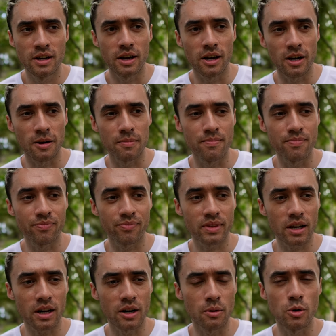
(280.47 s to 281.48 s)
Kind
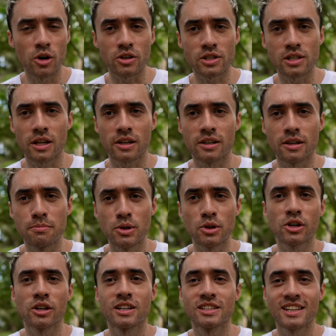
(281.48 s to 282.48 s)
of works like a
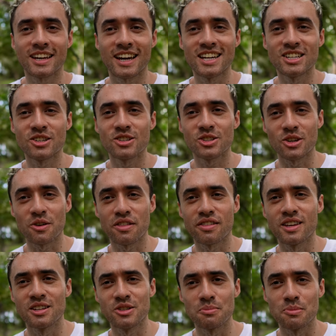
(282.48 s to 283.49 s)
mucolytic agent, so
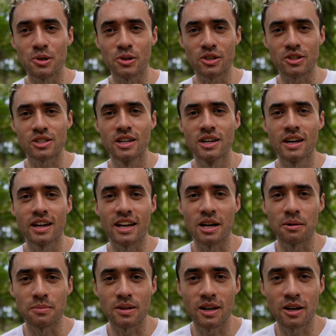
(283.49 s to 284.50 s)
thins the mucus
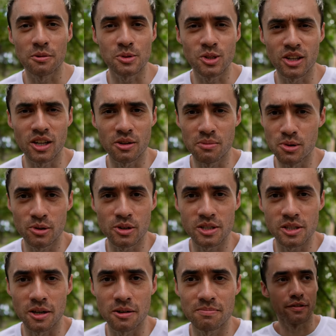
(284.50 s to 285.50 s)
and helps you get your
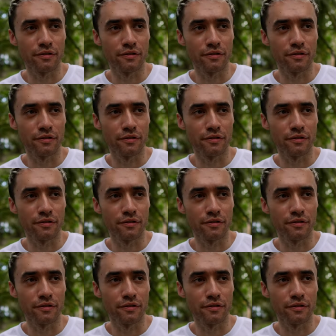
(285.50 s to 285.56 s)
mucus up.